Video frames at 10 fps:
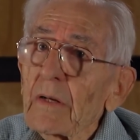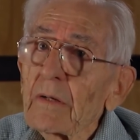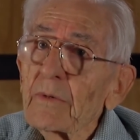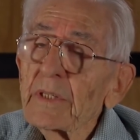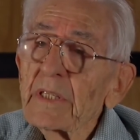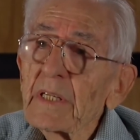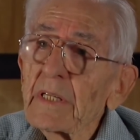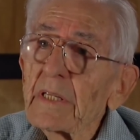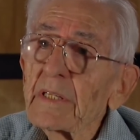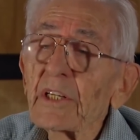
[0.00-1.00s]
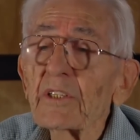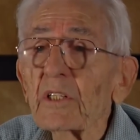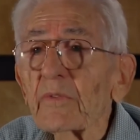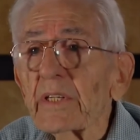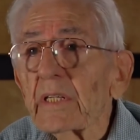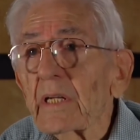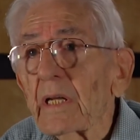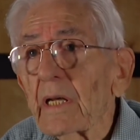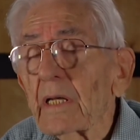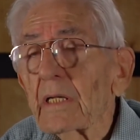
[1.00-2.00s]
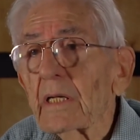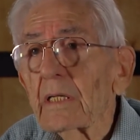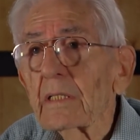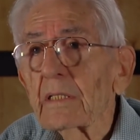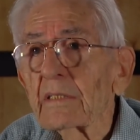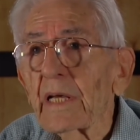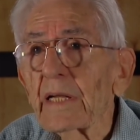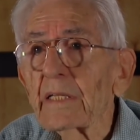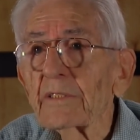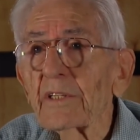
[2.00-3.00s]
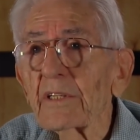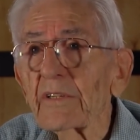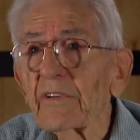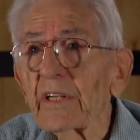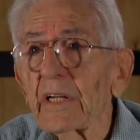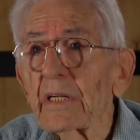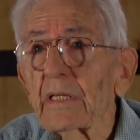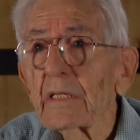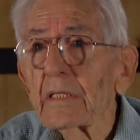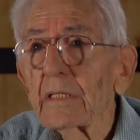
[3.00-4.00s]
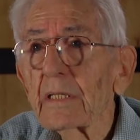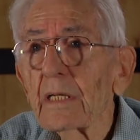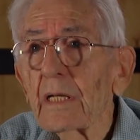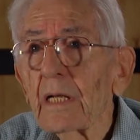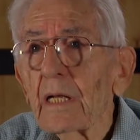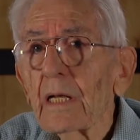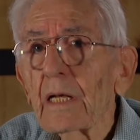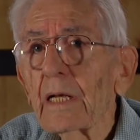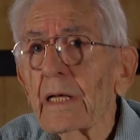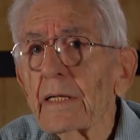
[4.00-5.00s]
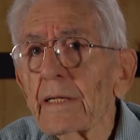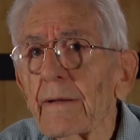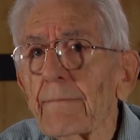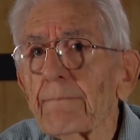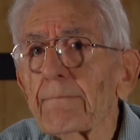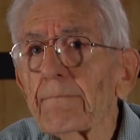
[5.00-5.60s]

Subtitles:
we did the digital one, and I designed the circuitry on it. And